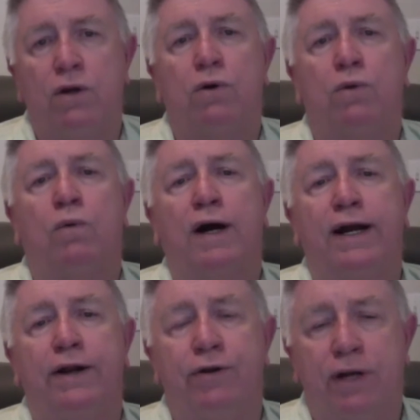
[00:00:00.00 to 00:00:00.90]
Why are
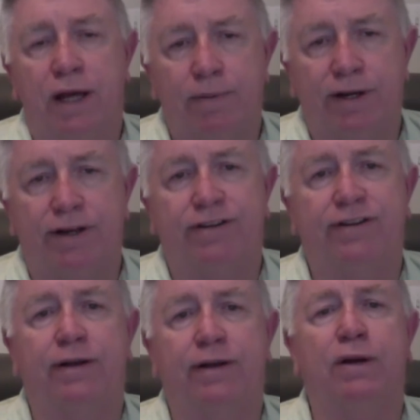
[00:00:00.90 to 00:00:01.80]
you coming to
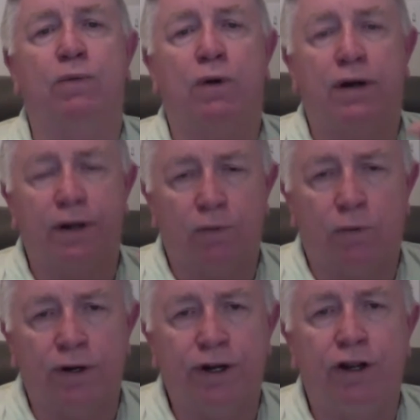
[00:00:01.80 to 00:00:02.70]
see me? What
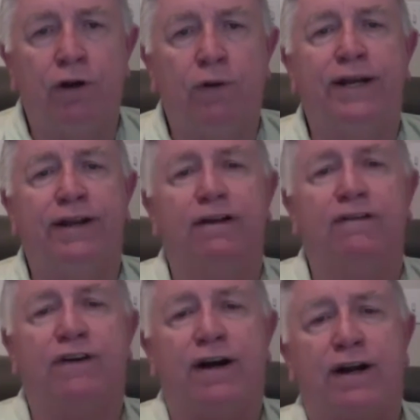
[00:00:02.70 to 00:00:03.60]
do you
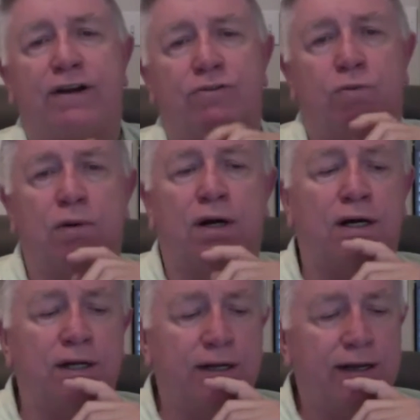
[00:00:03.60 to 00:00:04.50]
identify as wrong?